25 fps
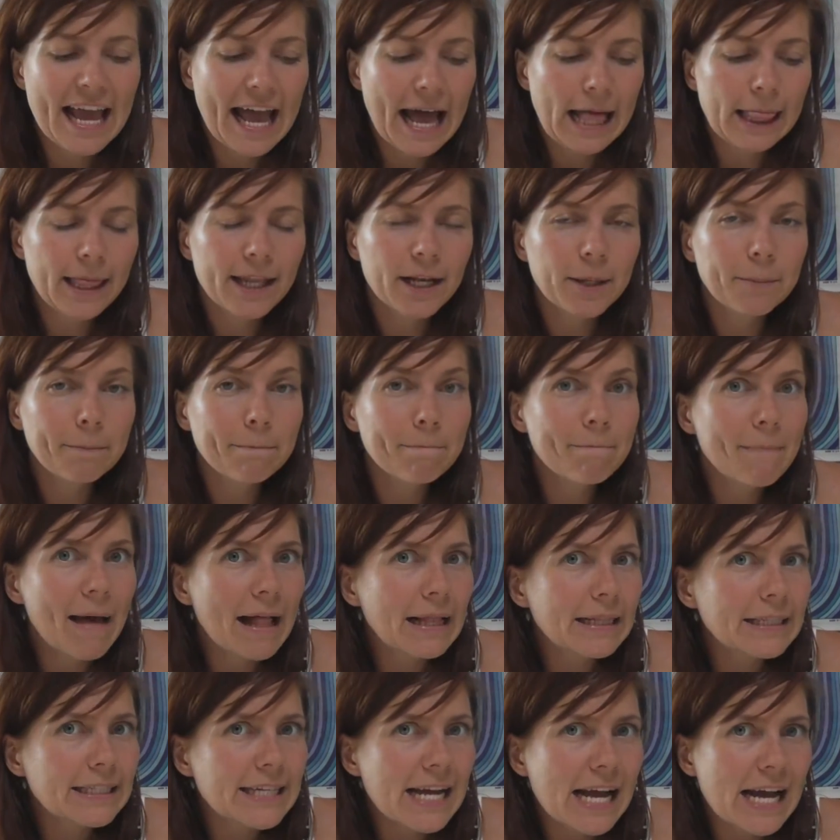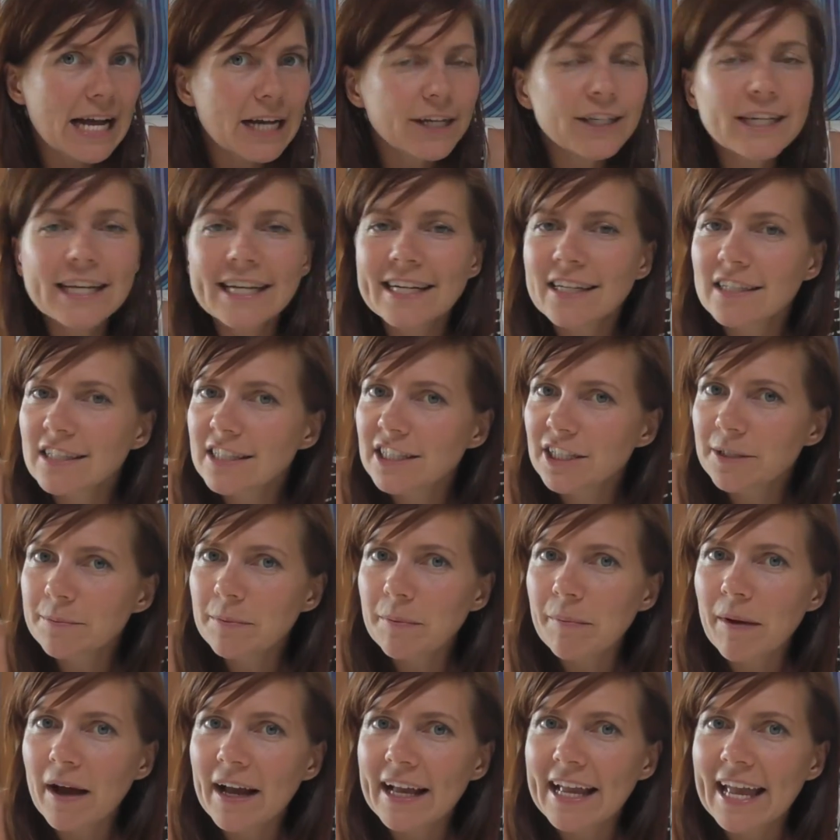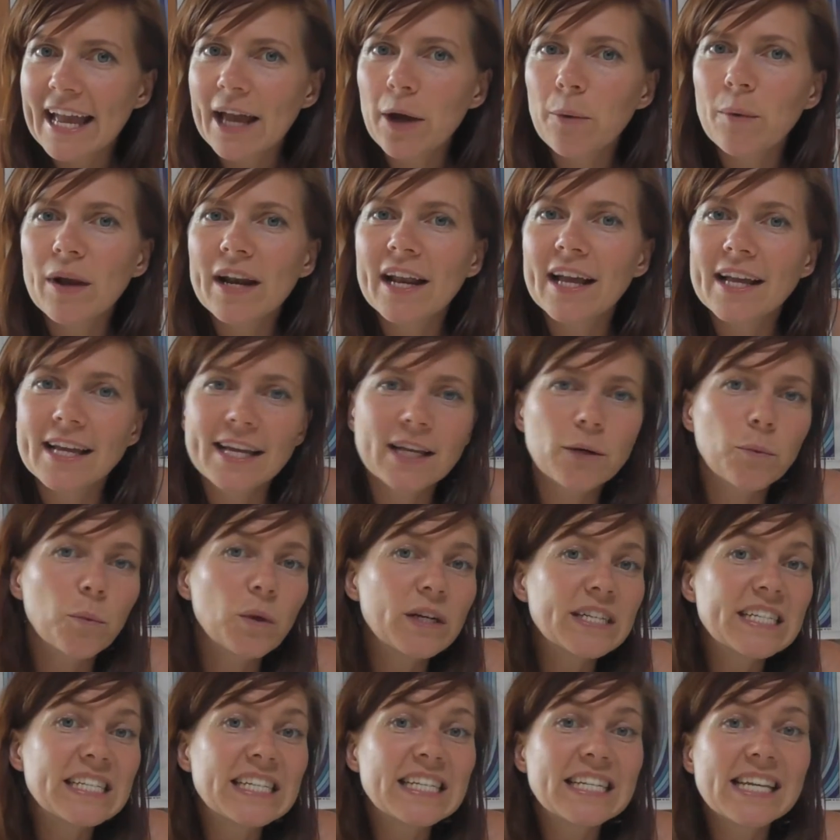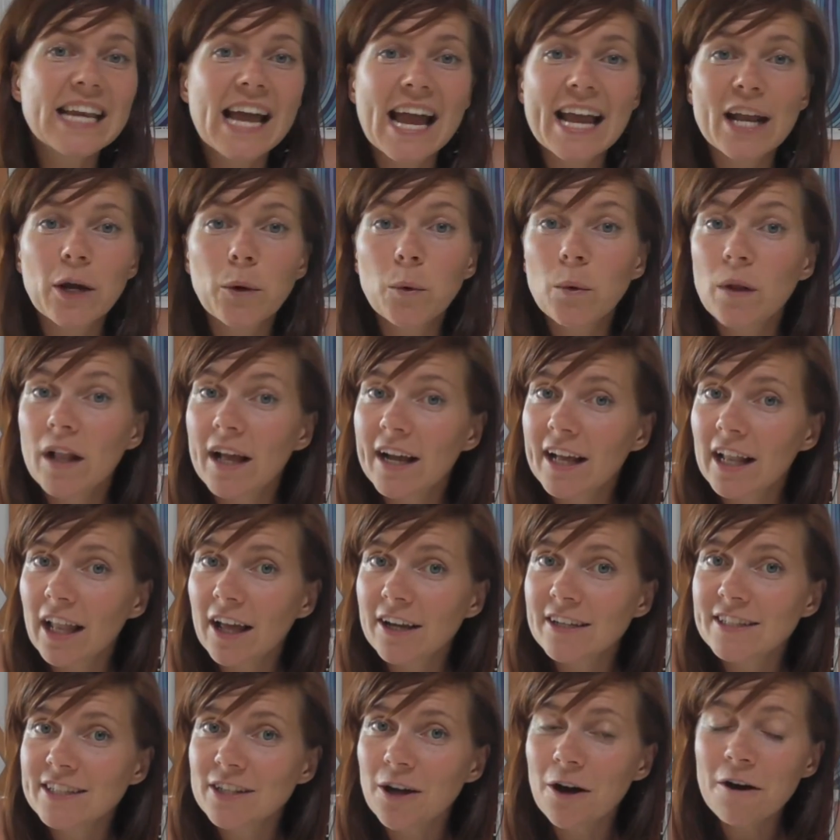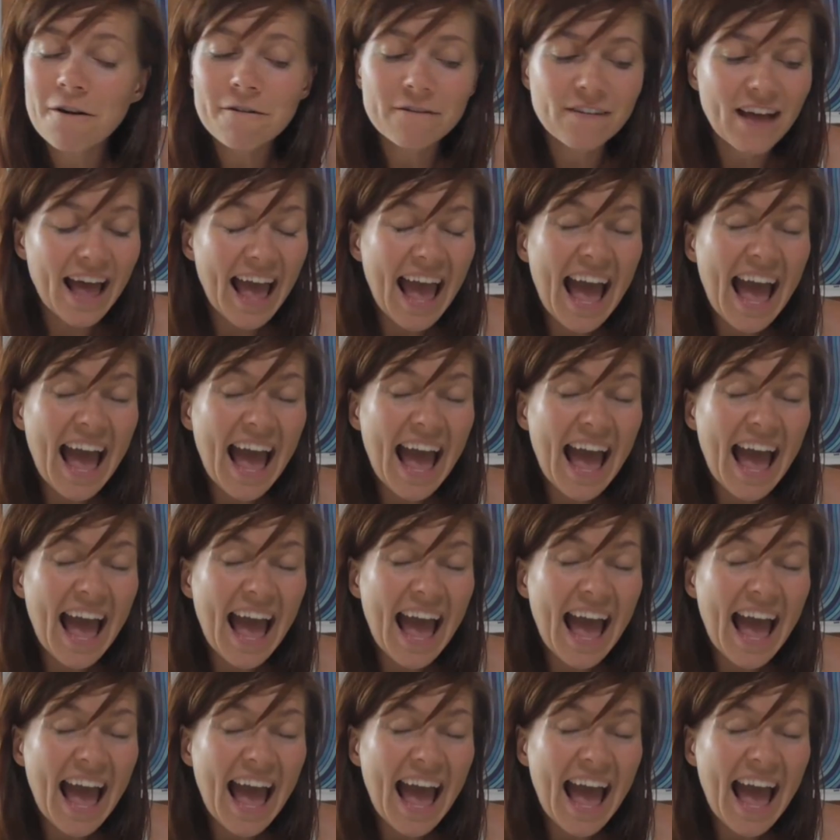a little meltdown in a supermarket when her kid wanted to take all her clothes off.